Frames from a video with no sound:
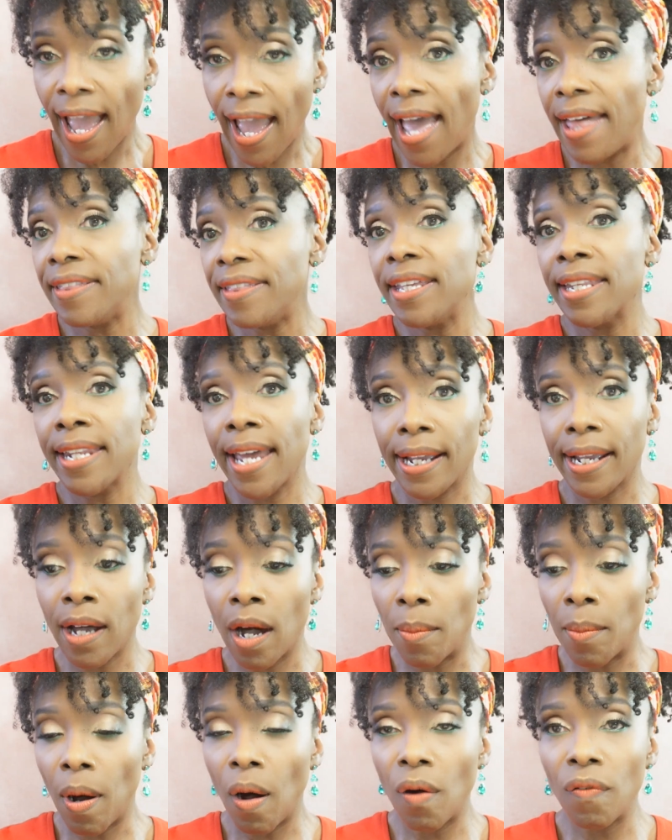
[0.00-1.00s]
and then I
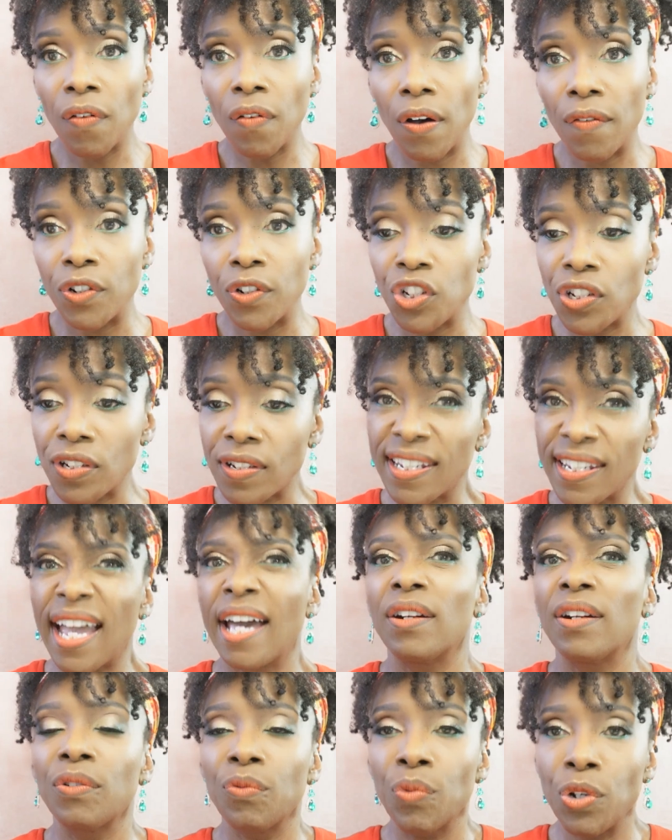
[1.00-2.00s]
come off of it just to
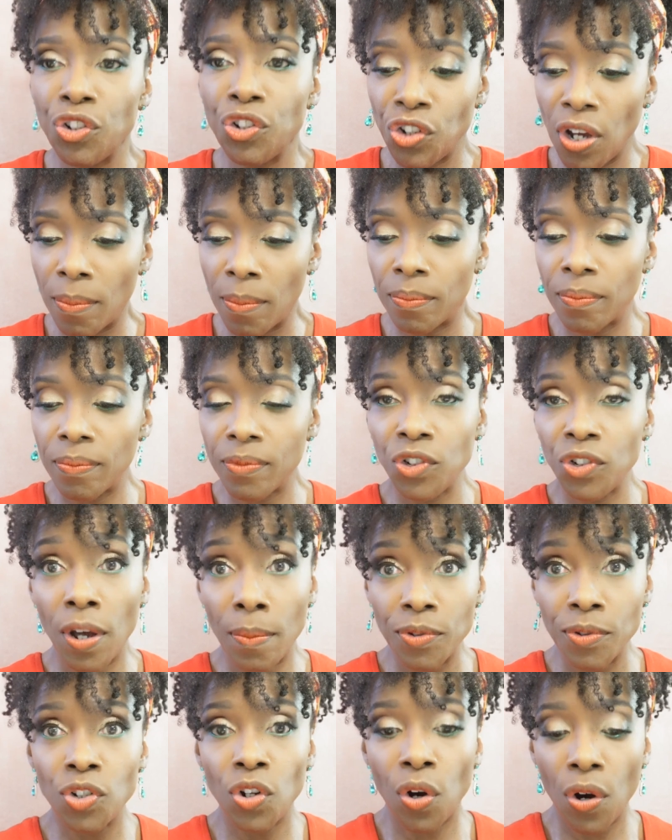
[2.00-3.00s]
kind of
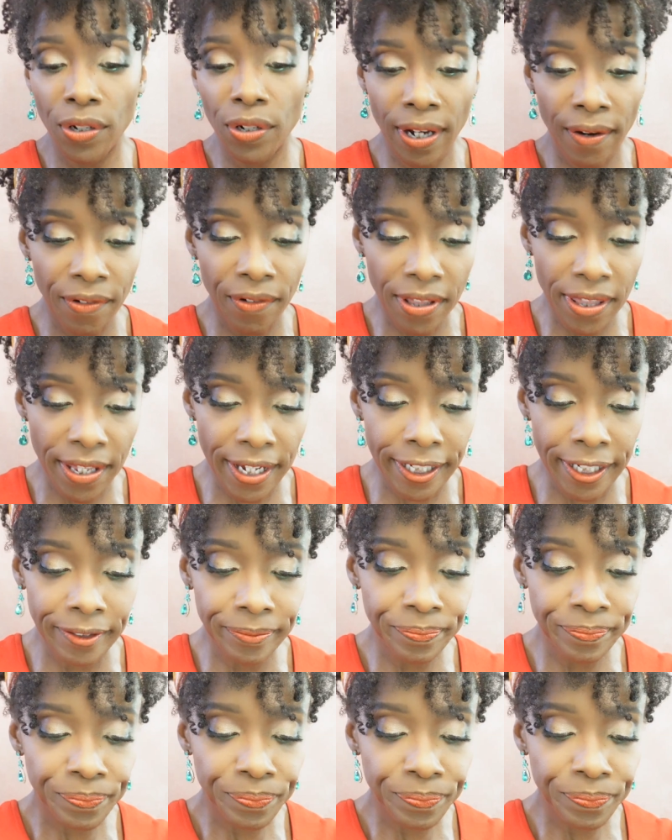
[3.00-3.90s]
jump start everything.